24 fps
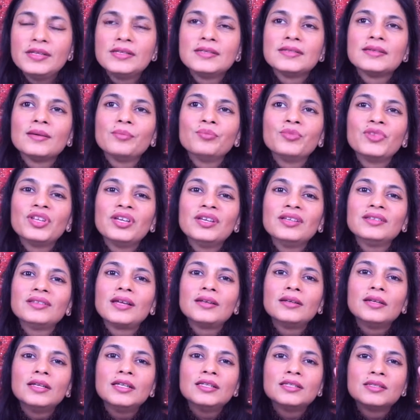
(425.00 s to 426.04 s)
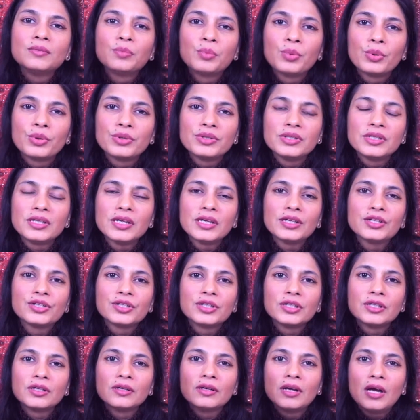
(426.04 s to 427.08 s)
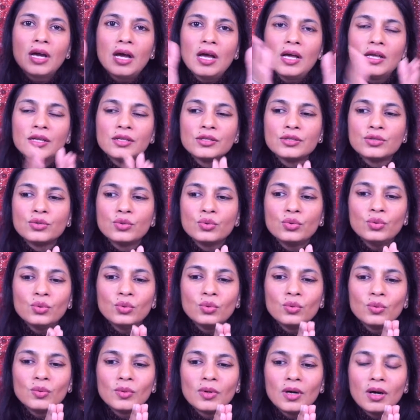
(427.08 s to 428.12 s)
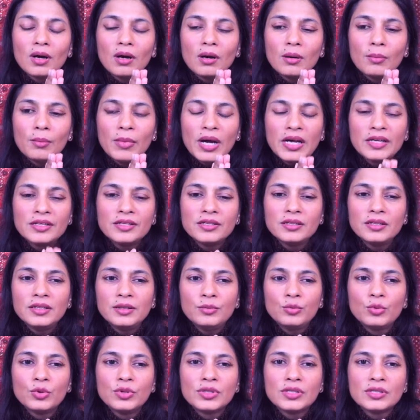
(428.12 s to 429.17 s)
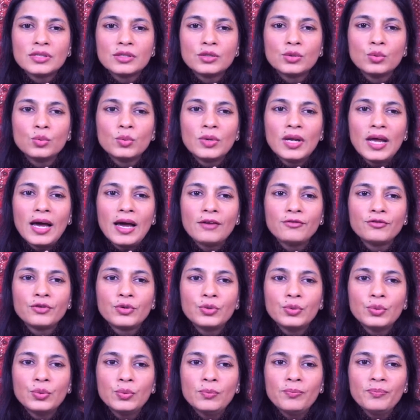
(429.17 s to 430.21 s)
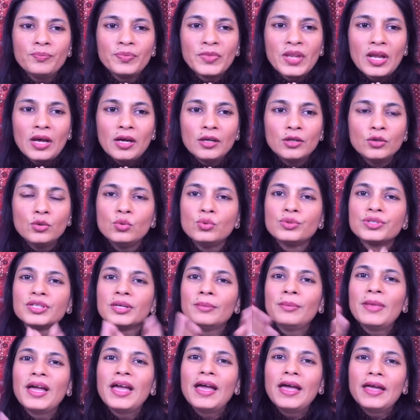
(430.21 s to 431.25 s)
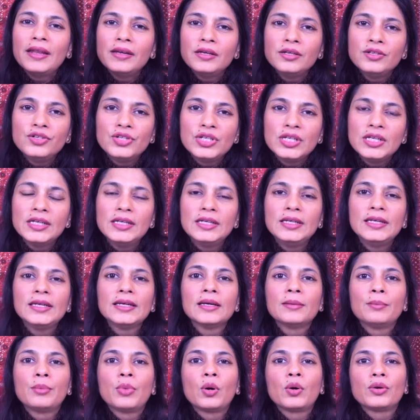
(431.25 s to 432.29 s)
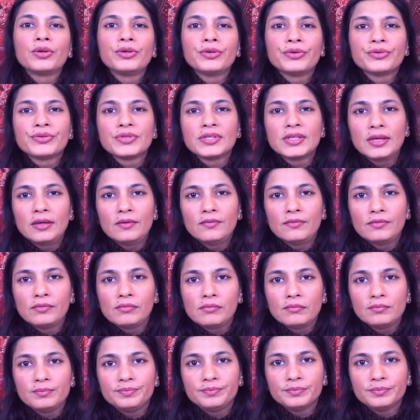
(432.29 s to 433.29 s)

is something that needs protection so uh, my dear librans you will have to do some energy healing upon yourself